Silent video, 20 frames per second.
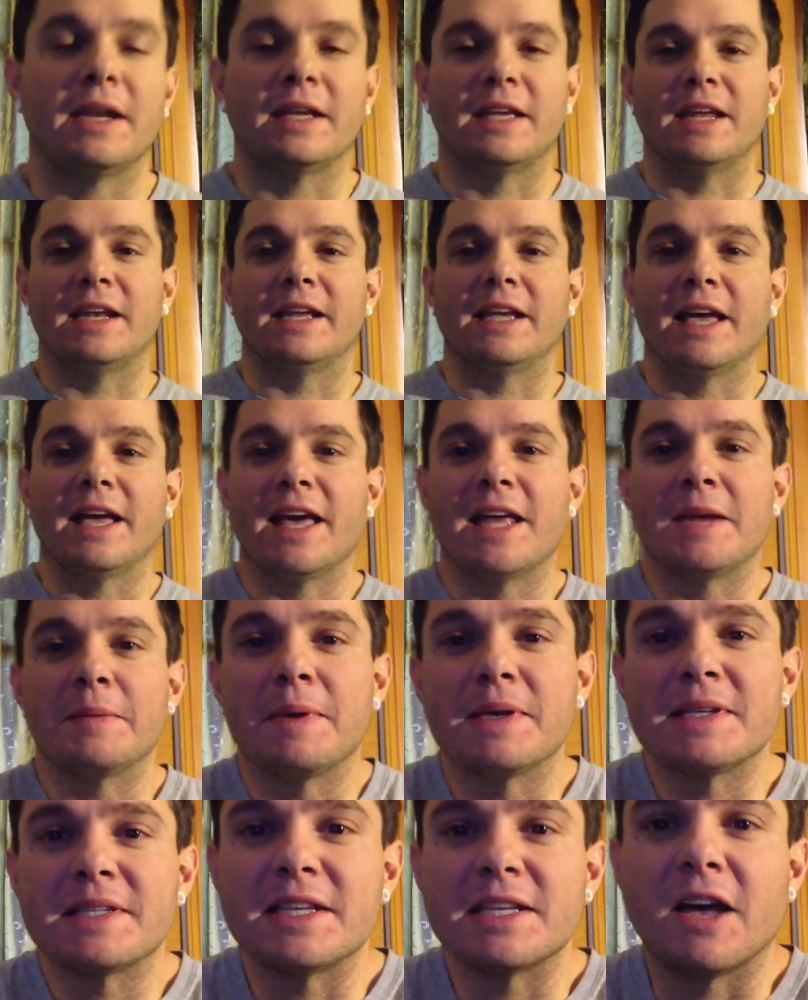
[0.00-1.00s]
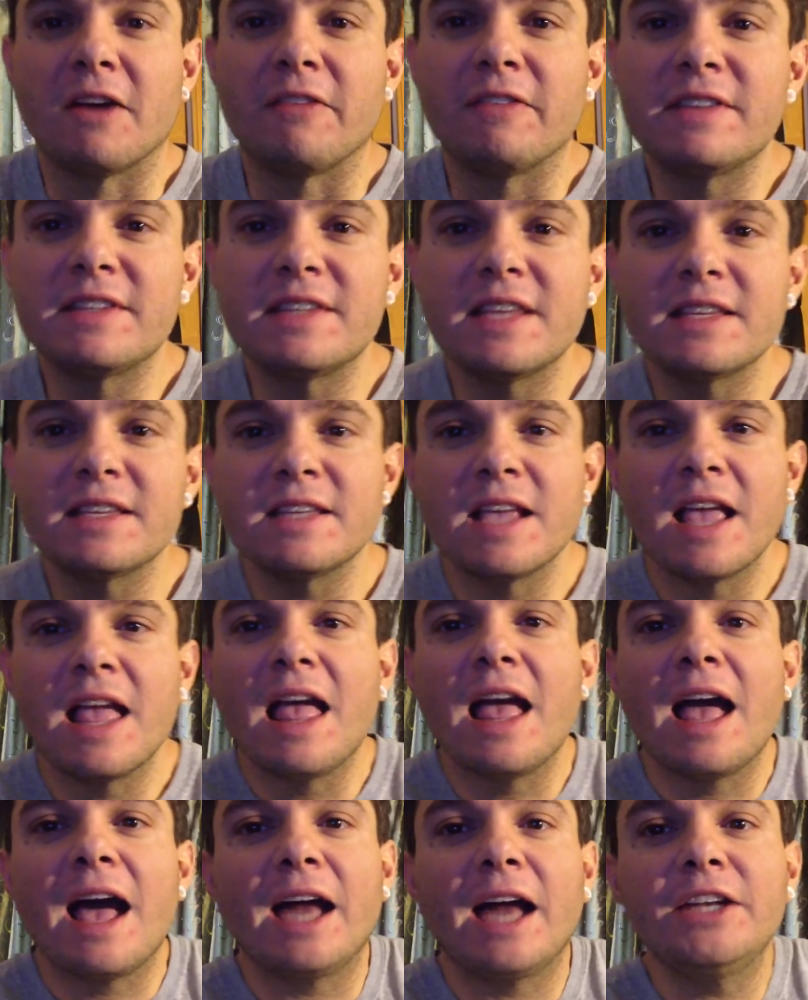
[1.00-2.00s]
of getting ahead of myself. It says,
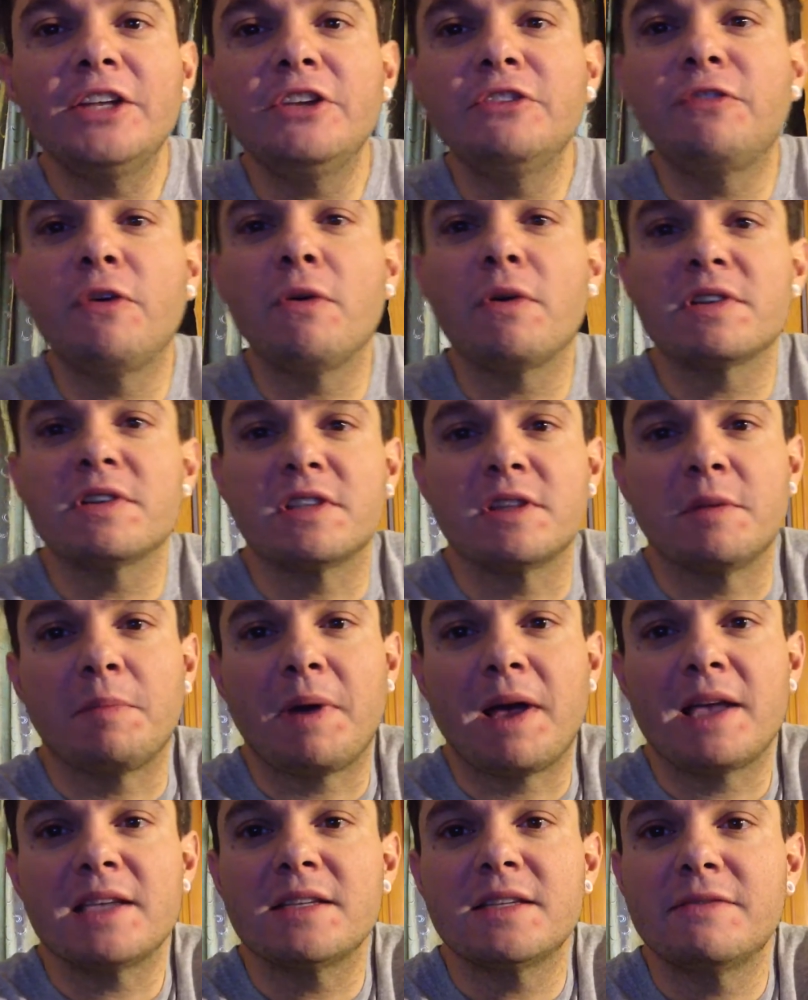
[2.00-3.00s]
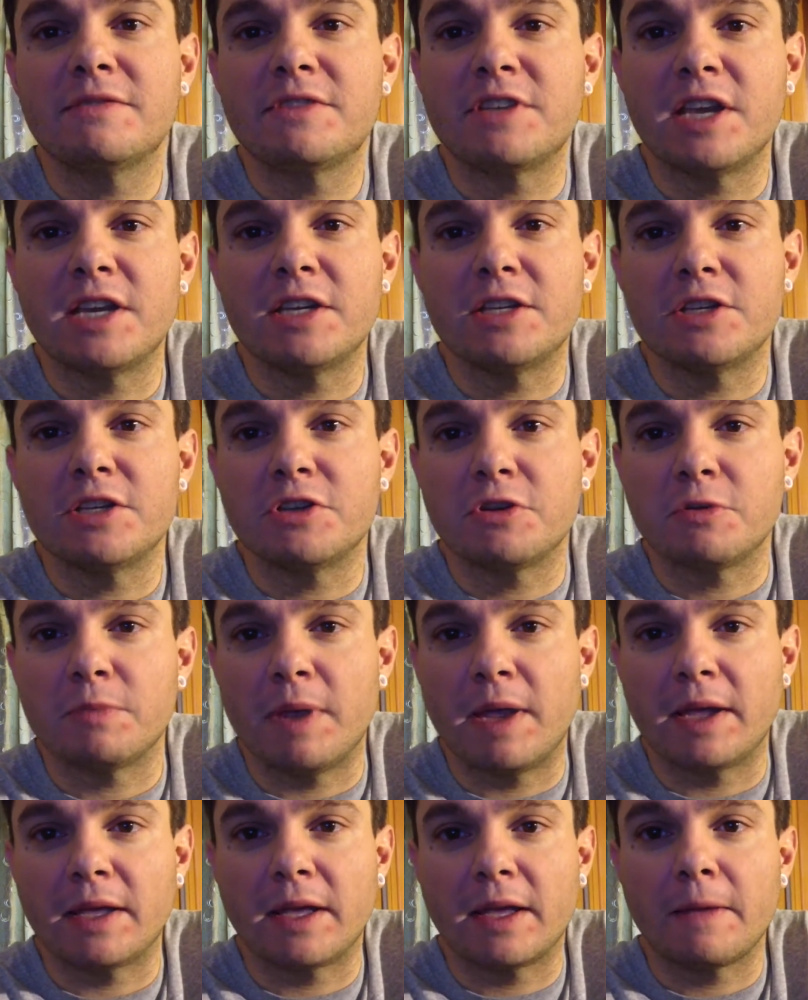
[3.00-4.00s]
"How do you focus on the positive changes you're
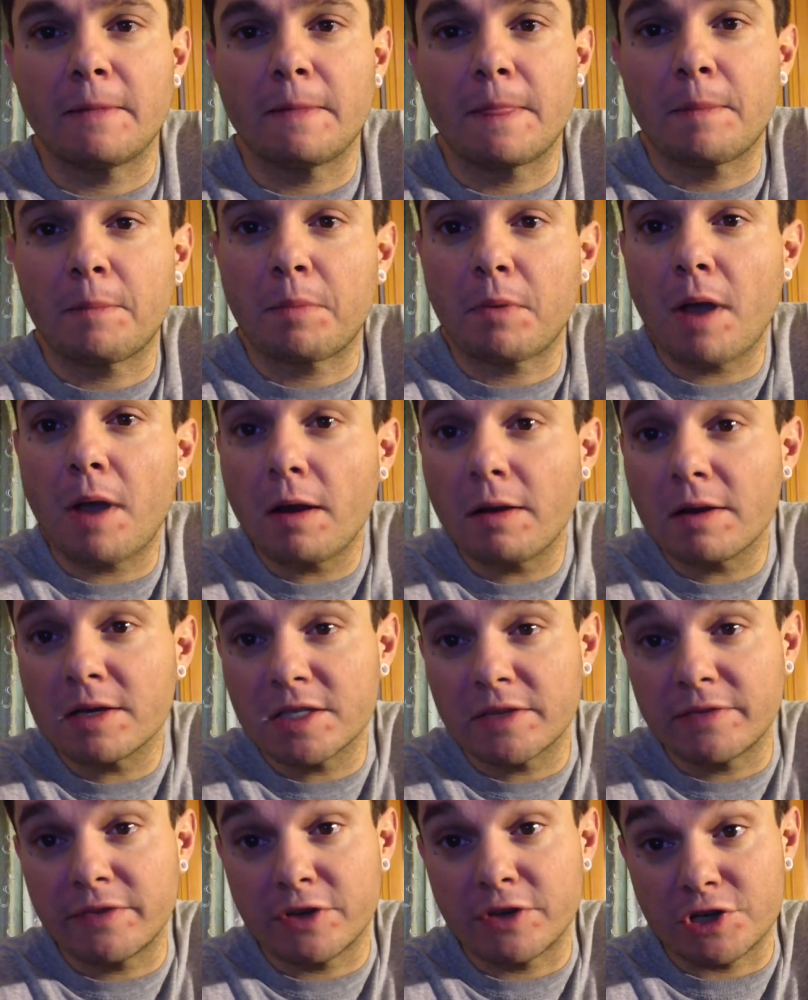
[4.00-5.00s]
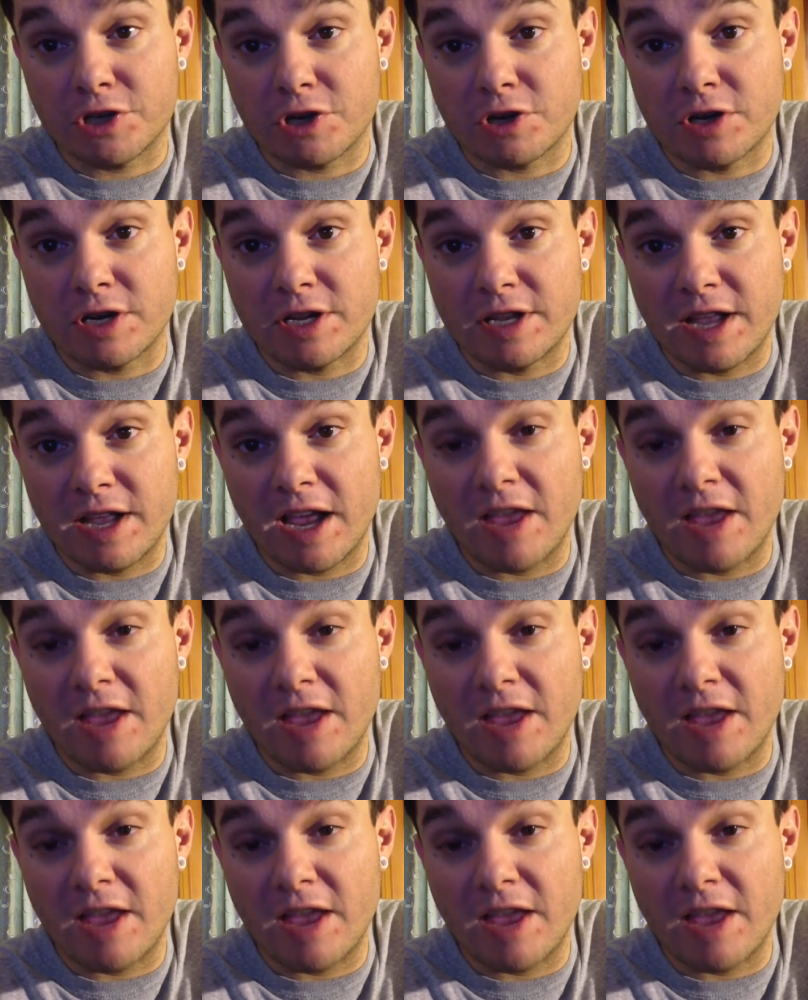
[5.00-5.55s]
making, the progress of your journey,